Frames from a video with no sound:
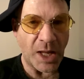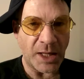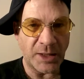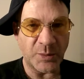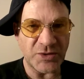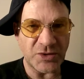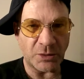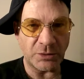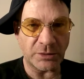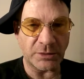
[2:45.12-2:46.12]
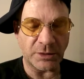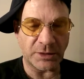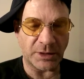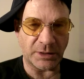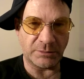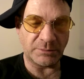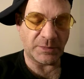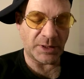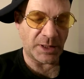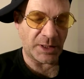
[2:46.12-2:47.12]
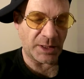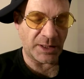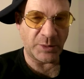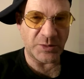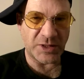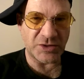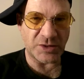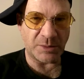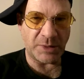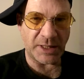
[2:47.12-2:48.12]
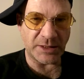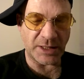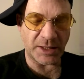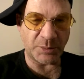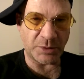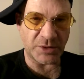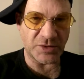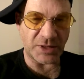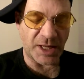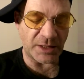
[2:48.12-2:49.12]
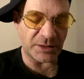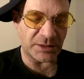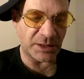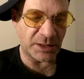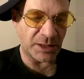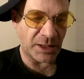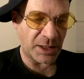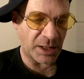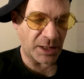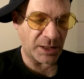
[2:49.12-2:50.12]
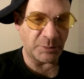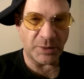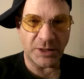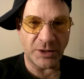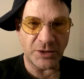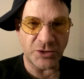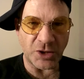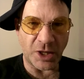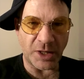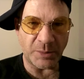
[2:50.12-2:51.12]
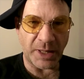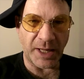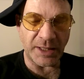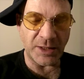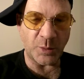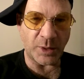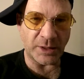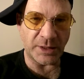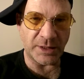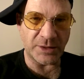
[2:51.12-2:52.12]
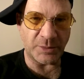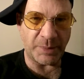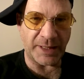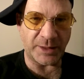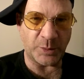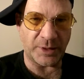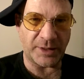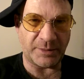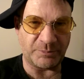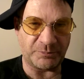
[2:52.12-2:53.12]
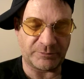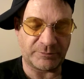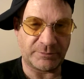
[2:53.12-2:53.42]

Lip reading: He was so good looking, and with his magnetic personality, he could charm anyone into bed with him.